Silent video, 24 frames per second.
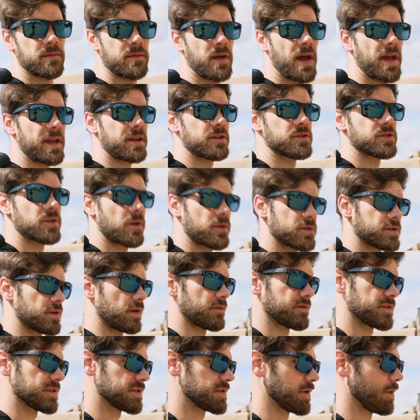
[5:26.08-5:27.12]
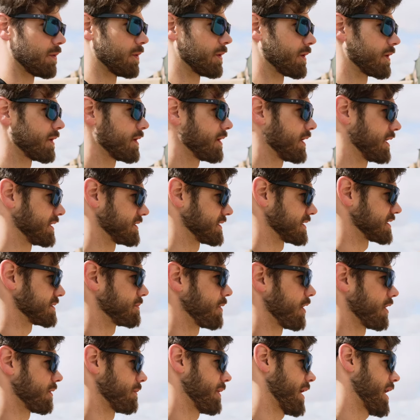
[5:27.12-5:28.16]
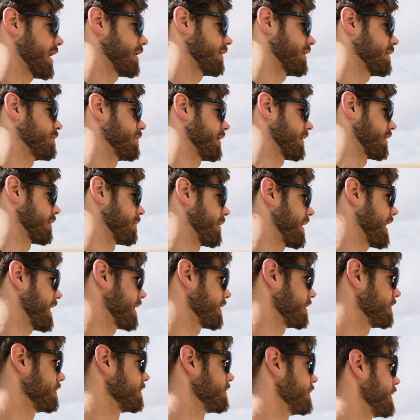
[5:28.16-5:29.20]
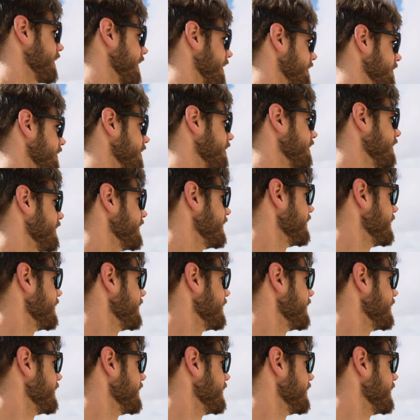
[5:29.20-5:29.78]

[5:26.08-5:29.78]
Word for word: I could charge it off of solar and it's a smaller battery, bigger panel, whatever.